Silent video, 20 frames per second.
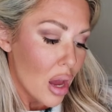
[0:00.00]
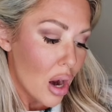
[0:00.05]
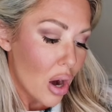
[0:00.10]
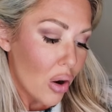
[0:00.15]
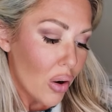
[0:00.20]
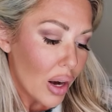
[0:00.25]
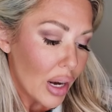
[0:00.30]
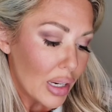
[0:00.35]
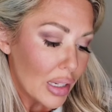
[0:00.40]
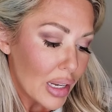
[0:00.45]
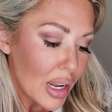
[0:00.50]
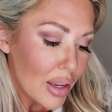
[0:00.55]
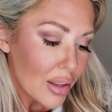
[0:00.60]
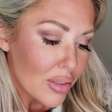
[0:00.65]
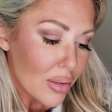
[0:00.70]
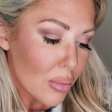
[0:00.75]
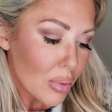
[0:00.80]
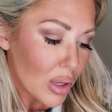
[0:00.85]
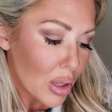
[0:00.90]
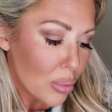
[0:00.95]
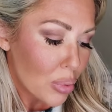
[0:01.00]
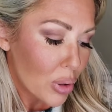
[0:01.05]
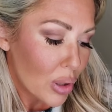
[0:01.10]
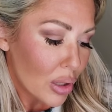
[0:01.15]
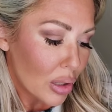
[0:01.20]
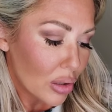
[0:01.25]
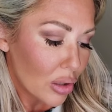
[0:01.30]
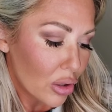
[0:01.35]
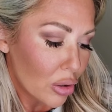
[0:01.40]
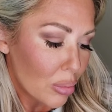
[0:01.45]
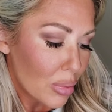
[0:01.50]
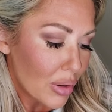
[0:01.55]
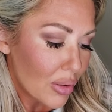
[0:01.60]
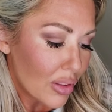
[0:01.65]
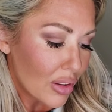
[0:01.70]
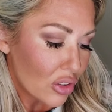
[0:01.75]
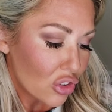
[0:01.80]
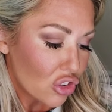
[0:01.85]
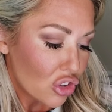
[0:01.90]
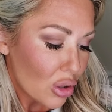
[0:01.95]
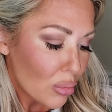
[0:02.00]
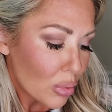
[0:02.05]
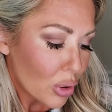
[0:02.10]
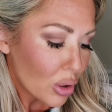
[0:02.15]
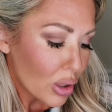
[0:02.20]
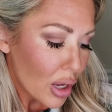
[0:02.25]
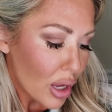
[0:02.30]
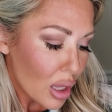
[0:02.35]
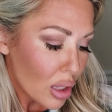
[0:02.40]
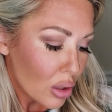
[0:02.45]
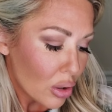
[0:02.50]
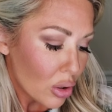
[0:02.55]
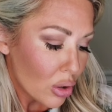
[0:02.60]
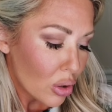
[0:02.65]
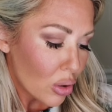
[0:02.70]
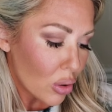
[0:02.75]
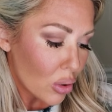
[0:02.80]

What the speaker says: All right, next I'm going to put a little bit of this shimmer color